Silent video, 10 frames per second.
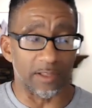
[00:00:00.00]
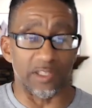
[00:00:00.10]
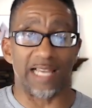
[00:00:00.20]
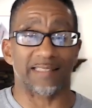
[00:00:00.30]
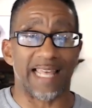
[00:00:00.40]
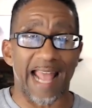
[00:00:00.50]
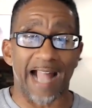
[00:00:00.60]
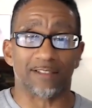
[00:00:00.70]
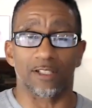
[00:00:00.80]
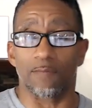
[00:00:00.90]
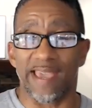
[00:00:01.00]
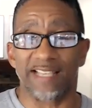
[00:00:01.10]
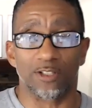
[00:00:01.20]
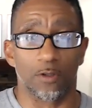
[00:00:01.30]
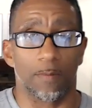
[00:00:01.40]
debt that actually
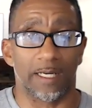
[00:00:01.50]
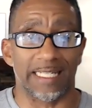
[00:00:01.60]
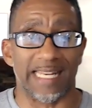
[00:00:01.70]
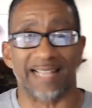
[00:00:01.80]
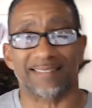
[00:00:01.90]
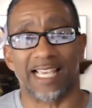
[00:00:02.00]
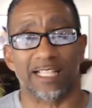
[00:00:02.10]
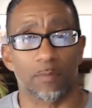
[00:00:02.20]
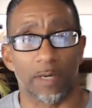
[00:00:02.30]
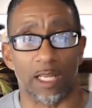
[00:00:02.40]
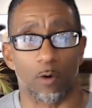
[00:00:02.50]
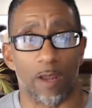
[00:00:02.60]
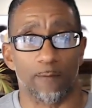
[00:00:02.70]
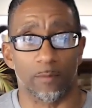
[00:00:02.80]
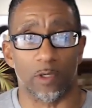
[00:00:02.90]
makes you money, not takes money
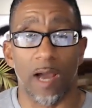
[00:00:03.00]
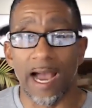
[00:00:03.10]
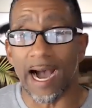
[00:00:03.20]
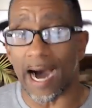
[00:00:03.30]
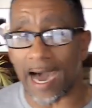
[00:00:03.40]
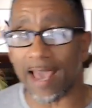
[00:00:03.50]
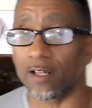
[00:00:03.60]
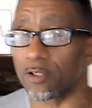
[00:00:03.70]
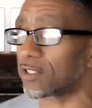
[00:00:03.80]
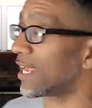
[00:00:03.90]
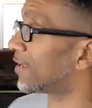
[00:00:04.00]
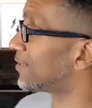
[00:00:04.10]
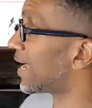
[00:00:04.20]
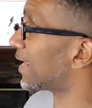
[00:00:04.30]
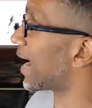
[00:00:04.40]
away from you. I understand
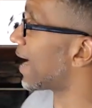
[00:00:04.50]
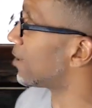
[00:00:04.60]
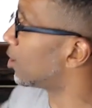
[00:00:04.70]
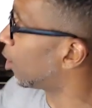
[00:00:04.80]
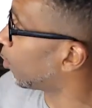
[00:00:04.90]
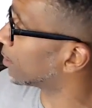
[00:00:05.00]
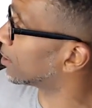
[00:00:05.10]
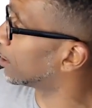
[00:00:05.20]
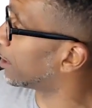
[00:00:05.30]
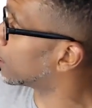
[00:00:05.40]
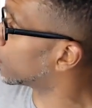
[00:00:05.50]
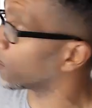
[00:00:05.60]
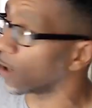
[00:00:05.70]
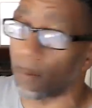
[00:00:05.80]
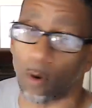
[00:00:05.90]
debt. I know what the lenders
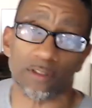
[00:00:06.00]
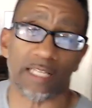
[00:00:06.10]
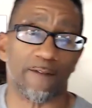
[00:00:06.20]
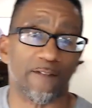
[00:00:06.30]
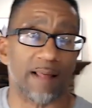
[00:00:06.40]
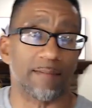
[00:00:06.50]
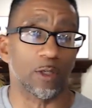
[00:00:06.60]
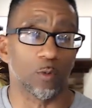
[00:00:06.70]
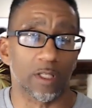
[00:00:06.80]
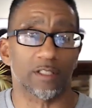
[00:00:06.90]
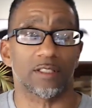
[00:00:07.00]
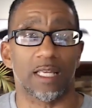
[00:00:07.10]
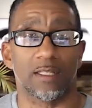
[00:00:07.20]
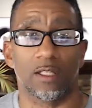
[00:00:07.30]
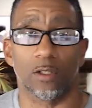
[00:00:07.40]
for a multifamily real
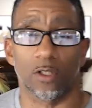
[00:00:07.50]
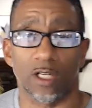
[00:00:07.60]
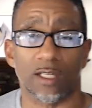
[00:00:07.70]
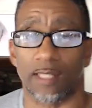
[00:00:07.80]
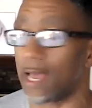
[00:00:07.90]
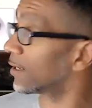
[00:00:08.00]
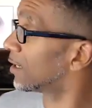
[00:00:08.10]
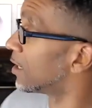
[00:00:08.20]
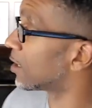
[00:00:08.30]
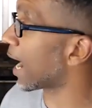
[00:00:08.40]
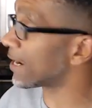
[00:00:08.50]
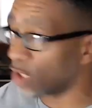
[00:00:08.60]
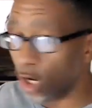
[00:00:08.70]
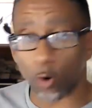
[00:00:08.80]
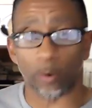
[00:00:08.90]
estate deal are looking like. I
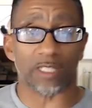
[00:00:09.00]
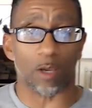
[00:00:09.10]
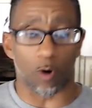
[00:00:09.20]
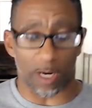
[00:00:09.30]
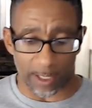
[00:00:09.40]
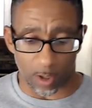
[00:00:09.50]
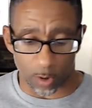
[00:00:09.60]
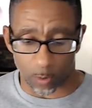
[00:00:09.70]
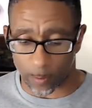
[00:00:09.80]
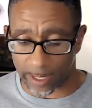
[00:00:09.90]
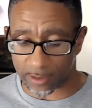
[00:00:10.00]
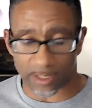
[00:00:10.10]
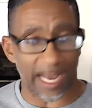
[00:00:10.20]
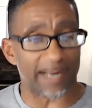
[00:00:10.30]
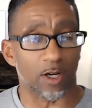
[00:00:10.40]
know what they want. I know the rates.
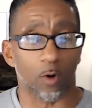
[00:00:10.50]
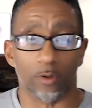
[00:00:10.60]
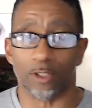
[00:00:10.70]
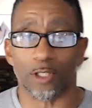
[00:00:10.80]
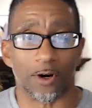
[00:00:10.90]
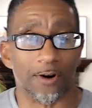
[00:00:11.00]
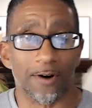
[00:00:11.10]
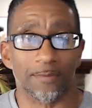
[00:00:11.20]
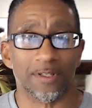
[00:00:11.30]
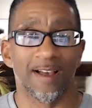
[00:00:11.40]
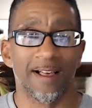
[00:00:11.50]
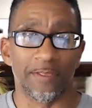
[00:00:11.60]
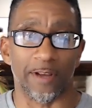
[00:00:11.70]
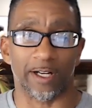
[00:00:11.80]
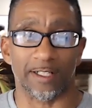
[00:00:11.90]
I know the terms.
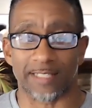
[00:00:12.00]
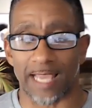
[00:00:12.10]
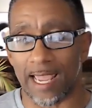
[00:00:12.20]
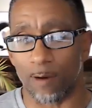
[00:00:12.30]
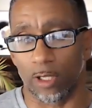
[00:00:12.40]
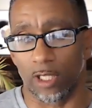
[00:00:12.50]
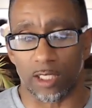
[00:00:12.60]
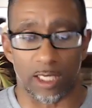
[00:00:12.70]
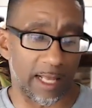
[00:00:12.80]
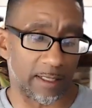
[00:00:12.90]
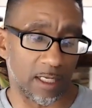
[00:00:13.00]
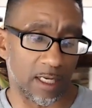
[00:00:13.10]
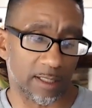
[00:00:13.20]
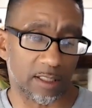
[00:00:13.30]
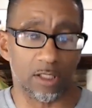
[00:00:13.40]
They're going to say, hey, we're looking at the
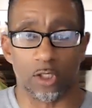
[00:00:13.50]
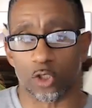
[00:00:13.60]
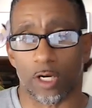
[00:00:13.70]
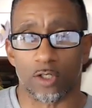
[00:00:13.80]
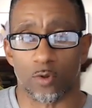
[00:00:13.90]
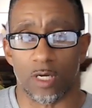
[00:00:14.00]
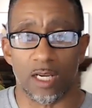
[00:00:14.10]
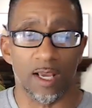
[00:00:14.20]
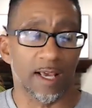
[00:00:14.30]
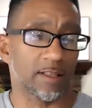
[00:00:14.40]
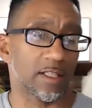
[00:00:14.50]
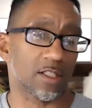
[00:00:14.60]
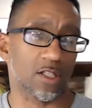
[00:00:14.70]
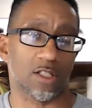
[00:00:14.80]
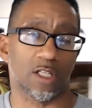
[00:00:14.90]
uh, ten-year treasury.
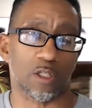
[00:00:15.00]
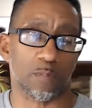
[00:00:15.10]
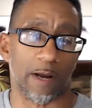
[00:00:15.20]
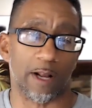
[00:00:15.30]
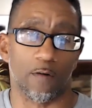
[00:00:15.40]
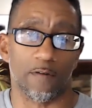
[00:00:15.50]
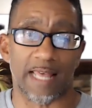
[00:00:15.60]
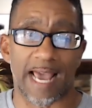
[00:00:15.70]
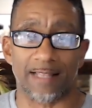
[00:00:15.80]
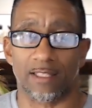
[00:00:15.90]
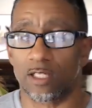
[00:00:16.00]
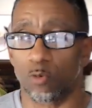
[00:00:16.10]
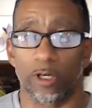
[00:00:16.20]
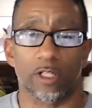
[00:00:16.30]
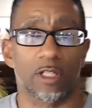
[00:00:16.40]
This is the spread over that. This
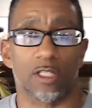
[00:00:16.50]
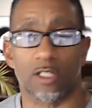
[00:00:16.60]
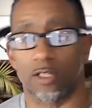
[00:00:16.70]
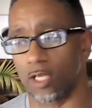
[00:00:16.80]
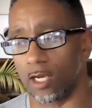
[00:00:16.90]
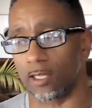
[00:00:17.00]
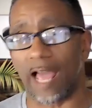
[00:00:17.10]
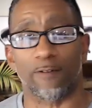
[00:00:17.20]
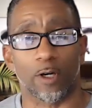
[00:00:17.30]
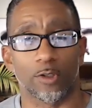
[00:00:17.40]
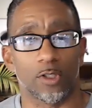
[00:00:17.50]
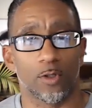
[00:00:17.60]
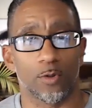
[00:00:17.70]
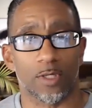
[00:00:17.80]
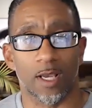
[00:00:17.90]
we're this the life coach
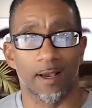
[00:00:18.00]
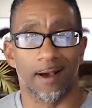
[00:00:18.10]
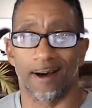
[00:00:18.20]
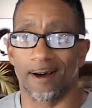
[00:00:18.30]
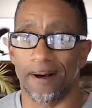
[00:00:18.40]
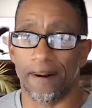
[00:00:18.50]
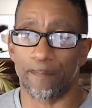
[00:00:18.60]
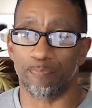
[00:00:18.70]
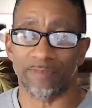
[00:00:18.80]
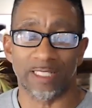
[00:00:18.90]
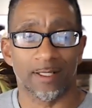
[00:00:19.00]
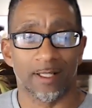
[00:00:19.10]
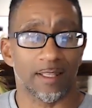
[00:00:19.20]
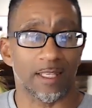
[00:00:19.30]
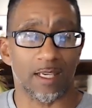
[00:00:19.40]
used um,
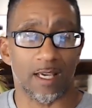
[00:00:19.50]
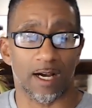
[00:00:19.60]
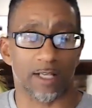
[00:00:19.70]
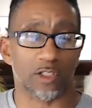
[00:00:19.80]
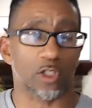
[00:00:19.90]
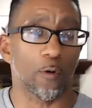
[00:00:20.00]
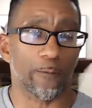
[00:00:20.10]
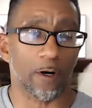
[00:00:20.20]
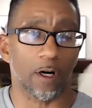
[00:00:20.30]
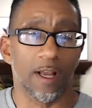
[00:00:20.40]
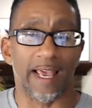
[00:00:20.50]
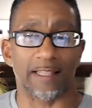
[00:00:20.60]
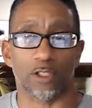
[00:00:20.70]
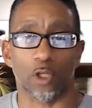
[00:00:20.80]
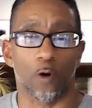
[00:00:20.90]
the uh, S O F R,
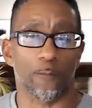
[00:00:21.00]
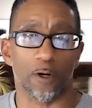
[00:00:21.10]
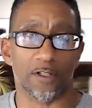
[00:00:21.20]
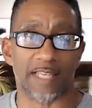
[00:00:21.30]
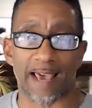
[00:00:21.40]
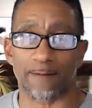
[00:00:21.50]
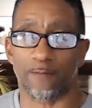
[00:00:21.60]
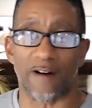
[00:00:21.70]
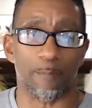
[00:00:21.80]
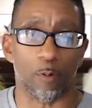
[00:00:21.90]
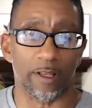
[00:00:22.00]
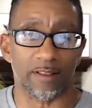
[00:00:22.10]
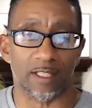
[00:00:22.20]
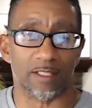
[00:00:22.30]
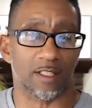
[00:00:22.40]
and the S O F R is at five
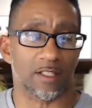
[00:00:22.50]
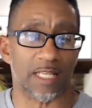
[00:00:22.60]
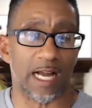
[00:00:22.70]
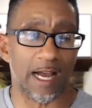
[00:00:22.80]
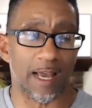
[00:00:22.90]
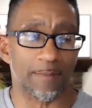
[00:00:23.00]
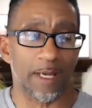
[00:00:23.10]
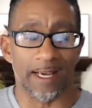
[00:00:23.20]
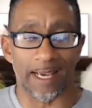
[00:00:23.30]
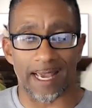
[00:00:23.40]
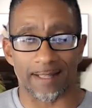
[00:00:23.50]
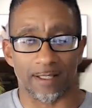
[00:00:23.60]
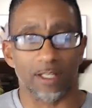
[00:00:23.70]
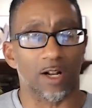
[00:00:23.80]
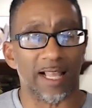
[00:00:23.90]
point this this time. And,
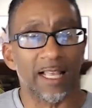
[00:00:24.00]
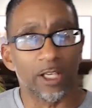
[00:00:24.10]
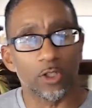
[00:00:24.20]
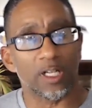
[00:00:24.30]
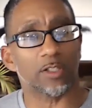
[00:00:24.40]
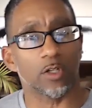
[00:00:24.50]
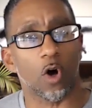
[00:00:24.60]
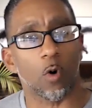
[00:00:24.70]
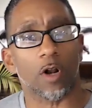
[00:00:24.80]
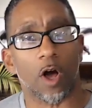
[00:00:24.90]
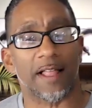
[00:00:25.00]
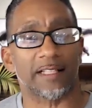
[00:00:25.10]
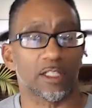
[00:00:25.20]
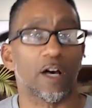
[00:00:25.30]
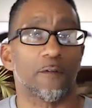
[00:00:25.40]
you know, like, you need to know what all
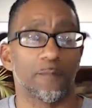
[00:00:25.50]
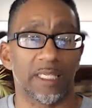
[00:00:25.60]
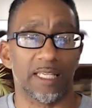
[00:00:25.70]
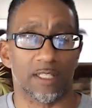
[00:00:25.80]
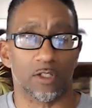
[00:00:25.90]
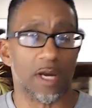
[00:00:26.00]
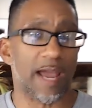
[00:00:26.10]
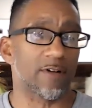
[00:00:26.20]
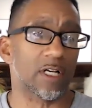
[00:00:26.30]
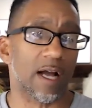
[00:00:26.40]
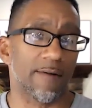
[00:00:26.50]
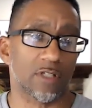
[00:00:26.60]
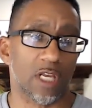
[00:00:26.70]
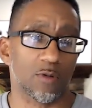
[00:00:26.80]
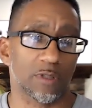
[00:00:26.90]
that stuff means as you're having a
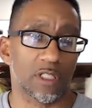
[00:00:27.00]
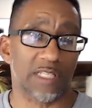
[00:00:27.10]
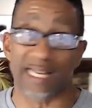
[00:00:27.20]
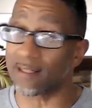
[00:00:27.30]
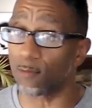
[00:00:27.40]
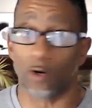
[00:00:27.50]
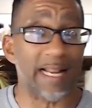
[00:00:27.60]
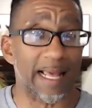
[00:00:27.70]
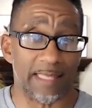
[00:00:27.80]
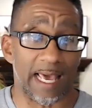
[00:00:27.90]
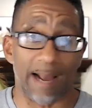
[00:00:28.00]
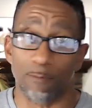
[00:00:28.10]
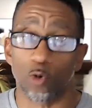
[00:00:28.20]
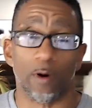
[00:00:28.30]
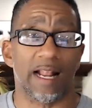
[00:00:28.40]
conversation with these guys. I'm great at that.
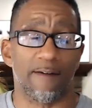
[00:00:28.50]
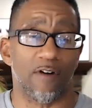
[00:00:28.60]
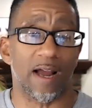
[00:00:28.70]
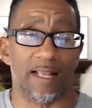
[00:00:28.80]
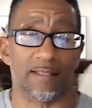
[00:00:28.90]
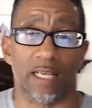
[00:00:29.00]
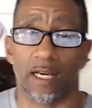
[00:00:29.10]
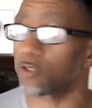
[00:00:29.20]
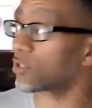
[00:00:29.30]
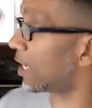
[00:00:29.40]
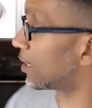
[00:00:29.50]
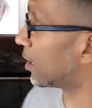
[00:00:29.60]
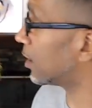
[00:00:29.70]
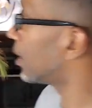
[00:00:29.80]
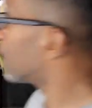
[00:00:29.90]
I'm great at financing. I understand it.